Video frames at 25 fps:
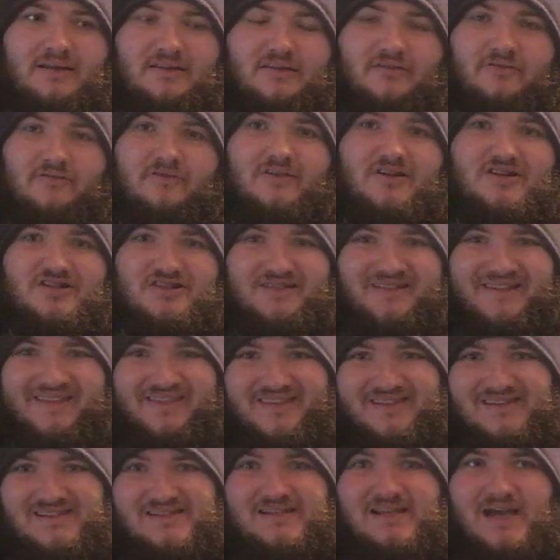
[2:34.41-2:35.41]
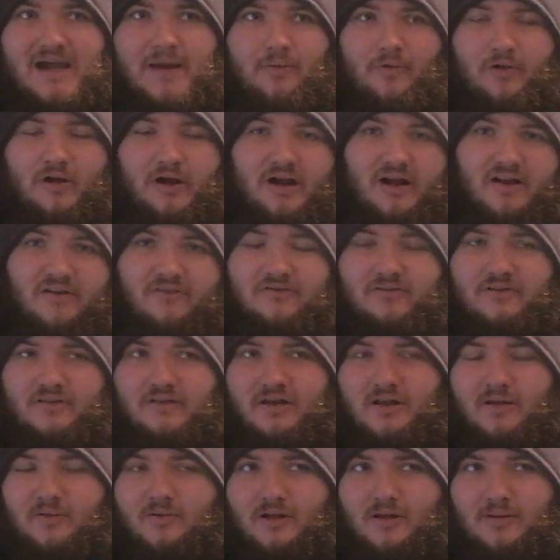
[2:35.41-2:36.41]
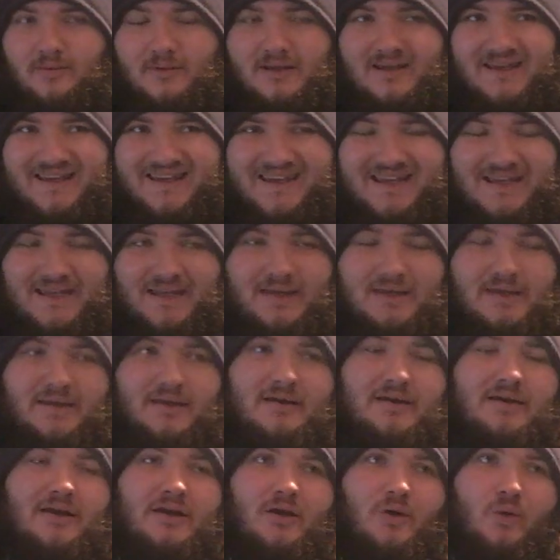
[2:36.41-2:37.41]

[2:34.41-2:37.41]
division this time around for the WWE